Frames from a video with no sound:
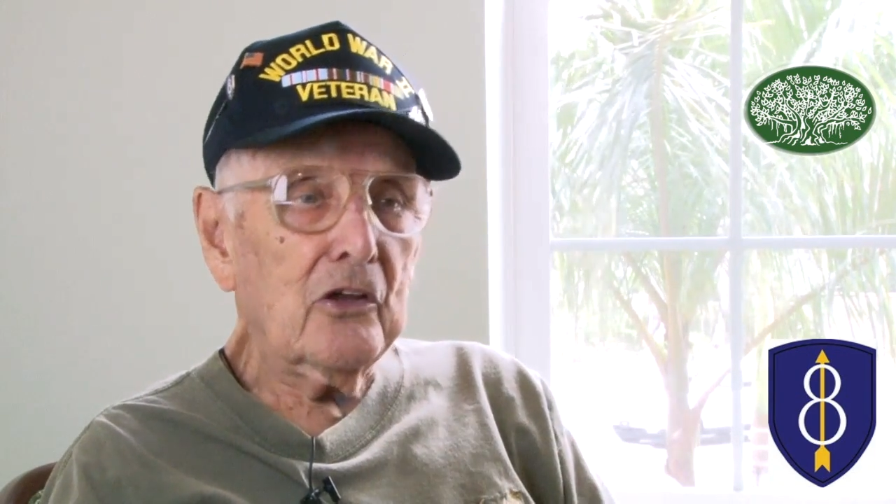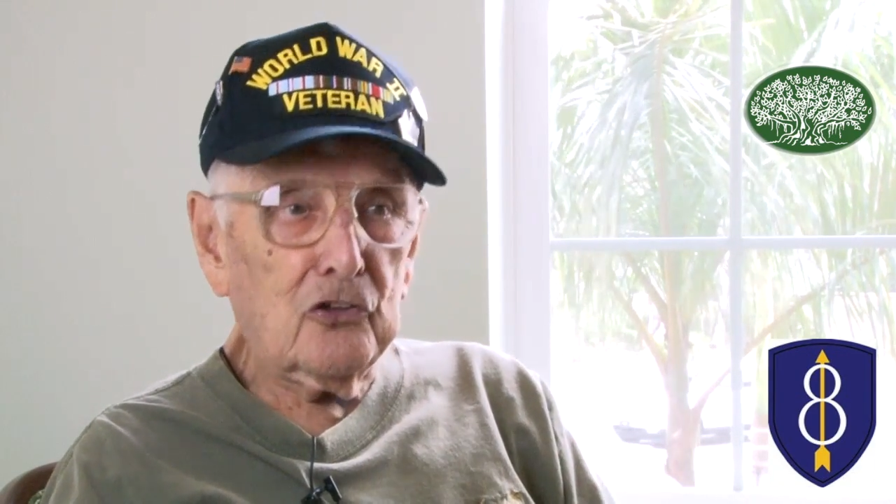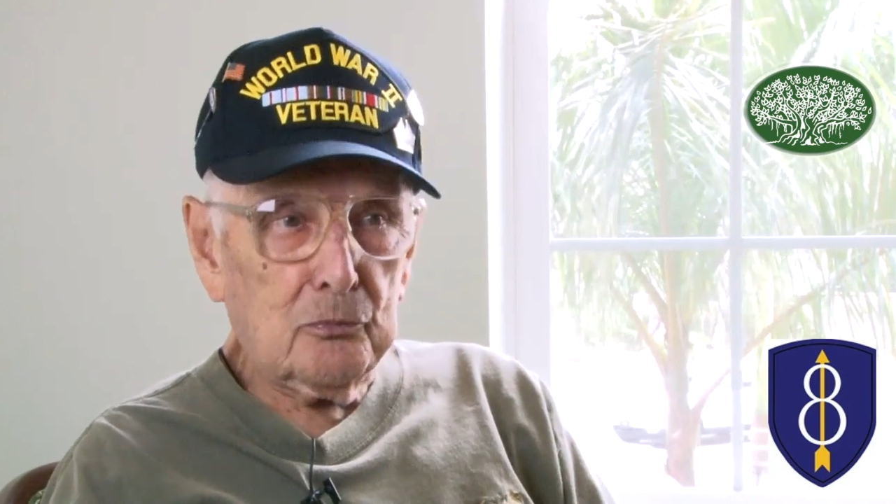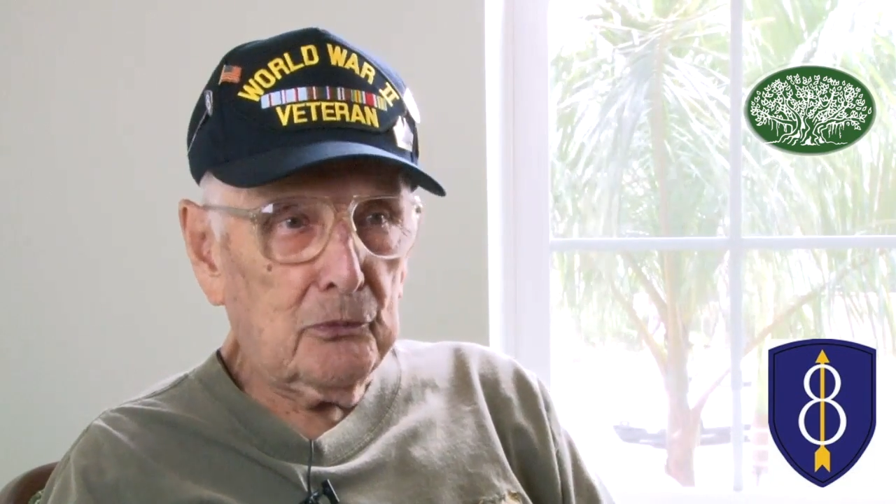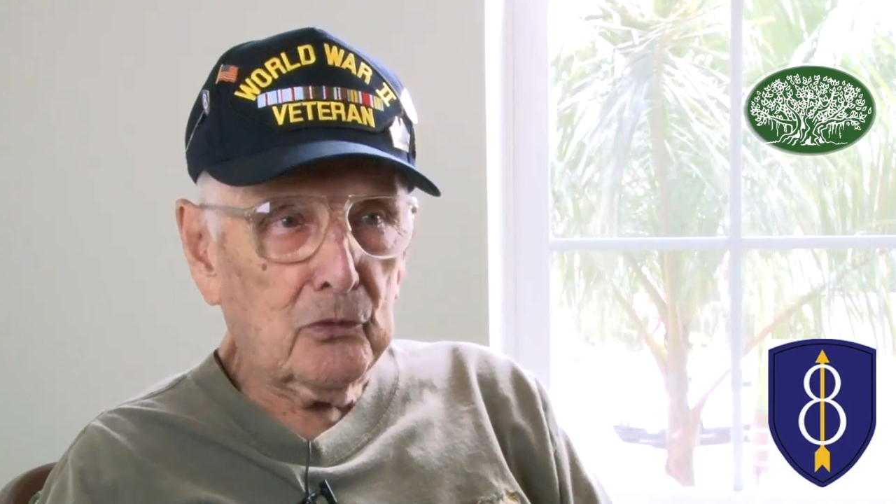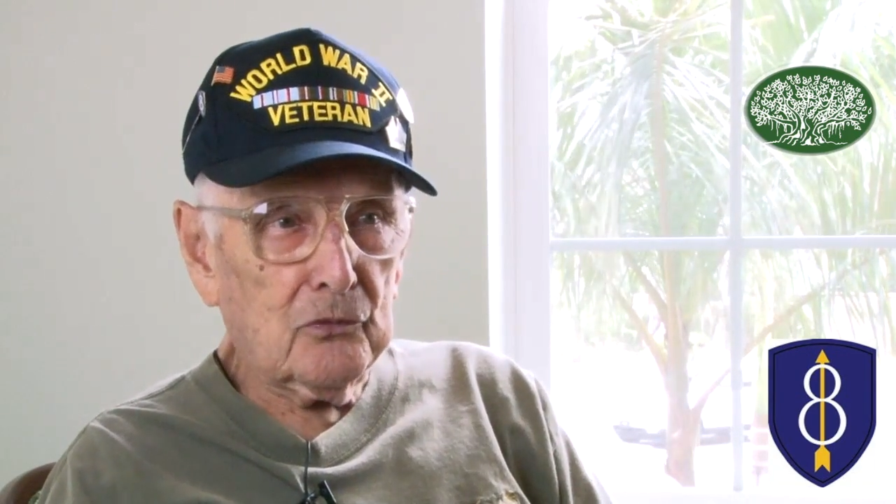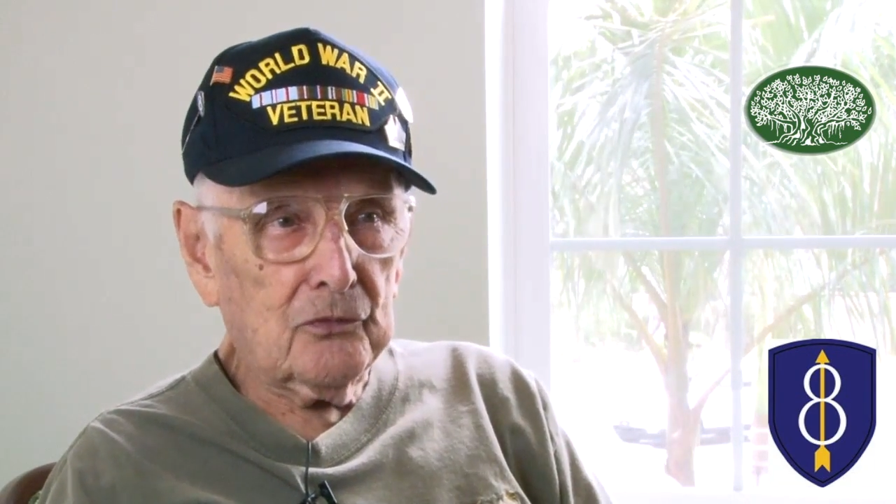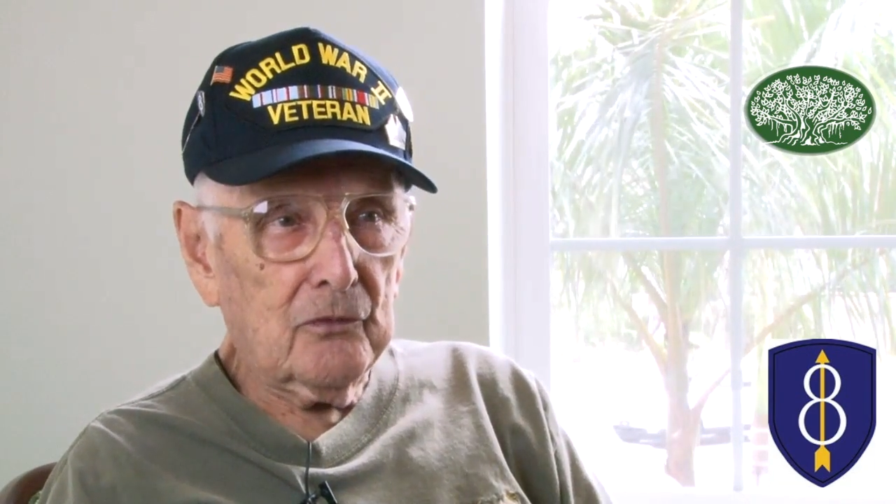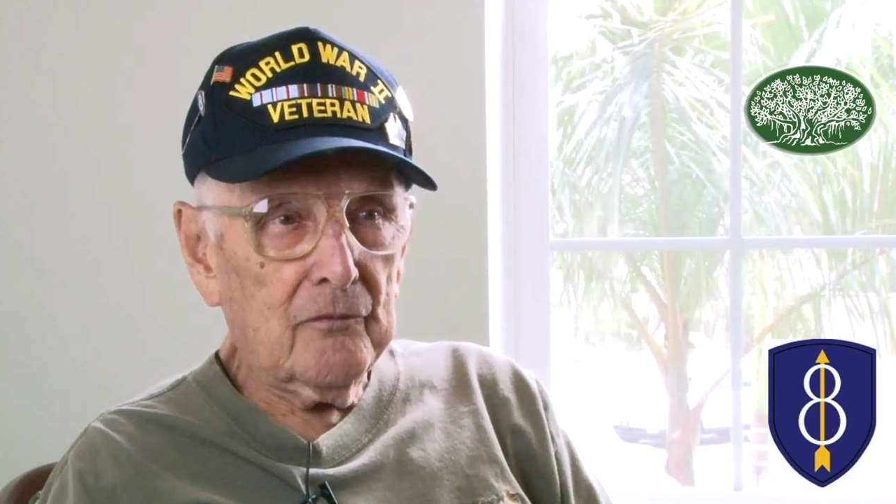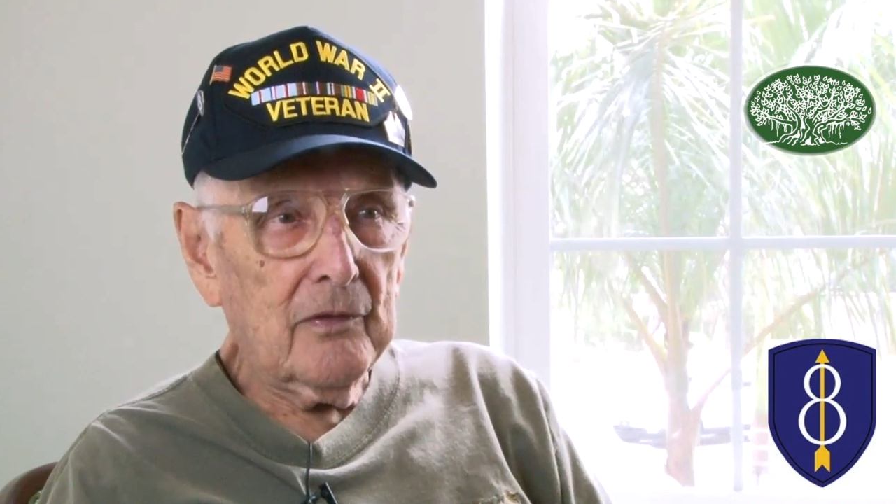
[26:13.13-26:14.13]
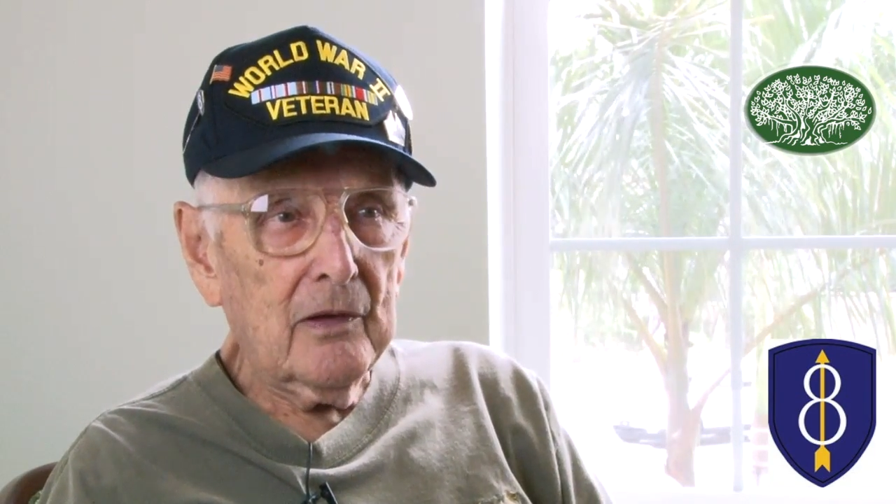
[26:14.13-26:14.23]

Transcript: is beautiful.